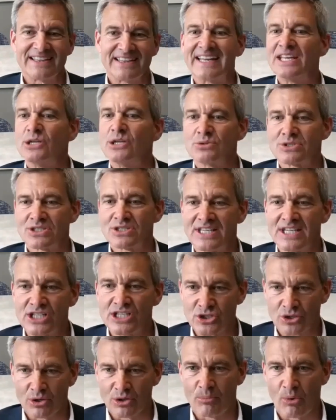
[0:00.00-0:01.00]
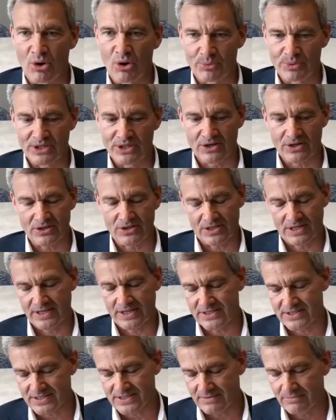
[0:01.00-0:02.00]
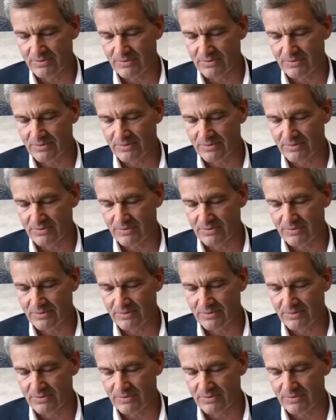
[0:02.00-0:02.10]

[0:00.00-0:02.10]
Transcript: And they used digital more with their clients.